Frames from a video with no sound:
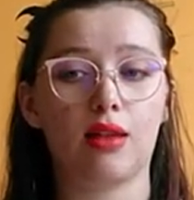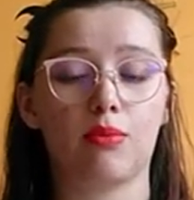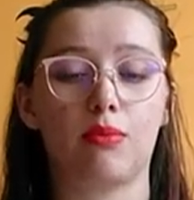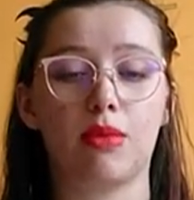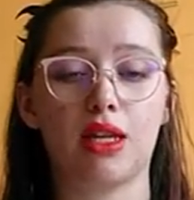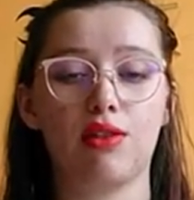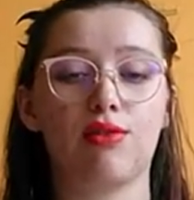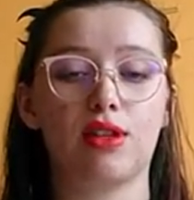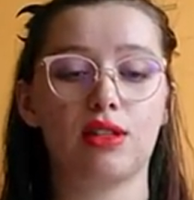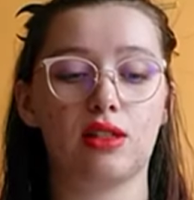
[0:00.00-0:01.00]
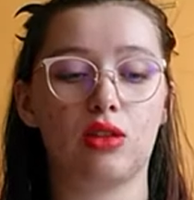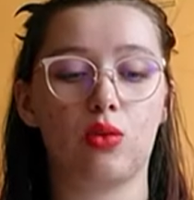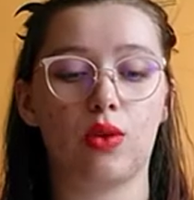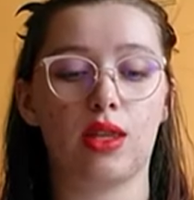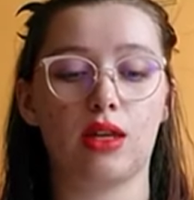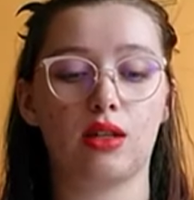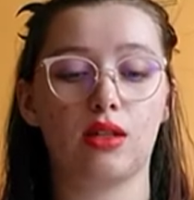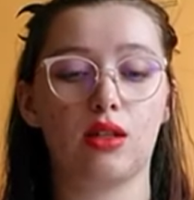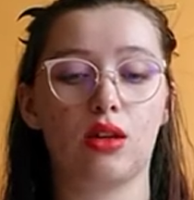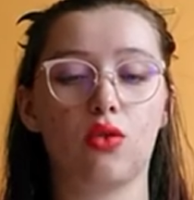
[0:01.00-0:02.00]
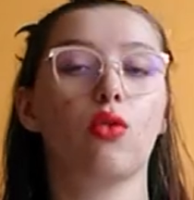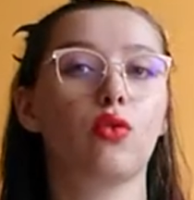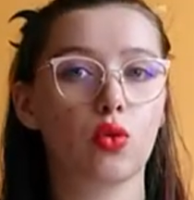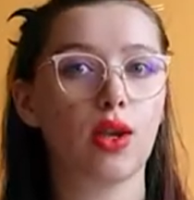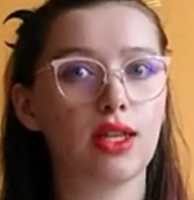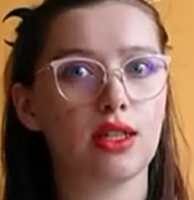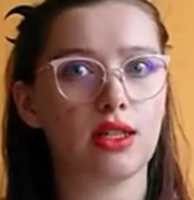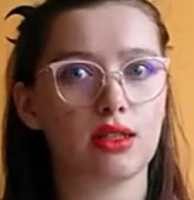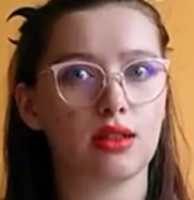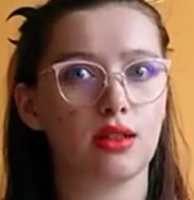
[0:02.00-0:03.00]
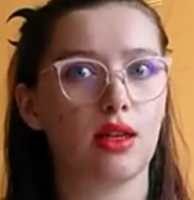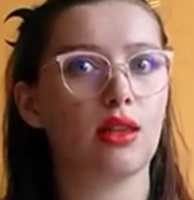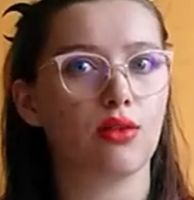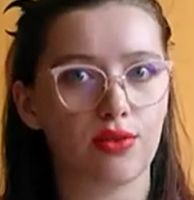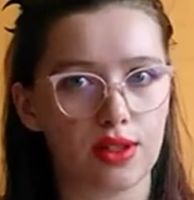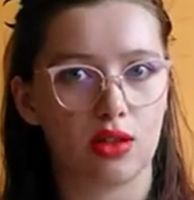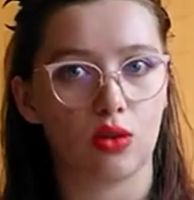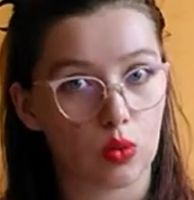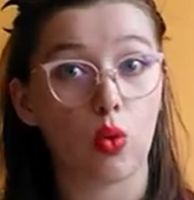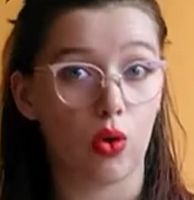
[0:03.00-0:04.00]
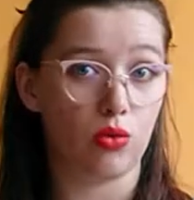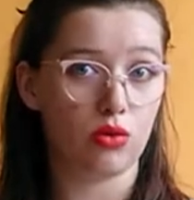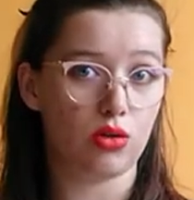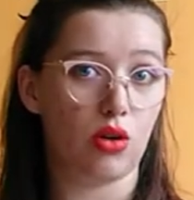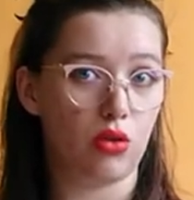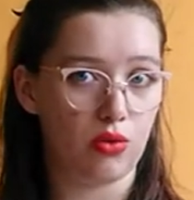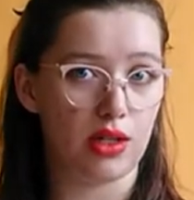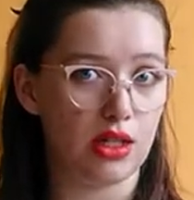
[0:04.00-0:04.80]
manifest in the way that you've created it in the physical world already.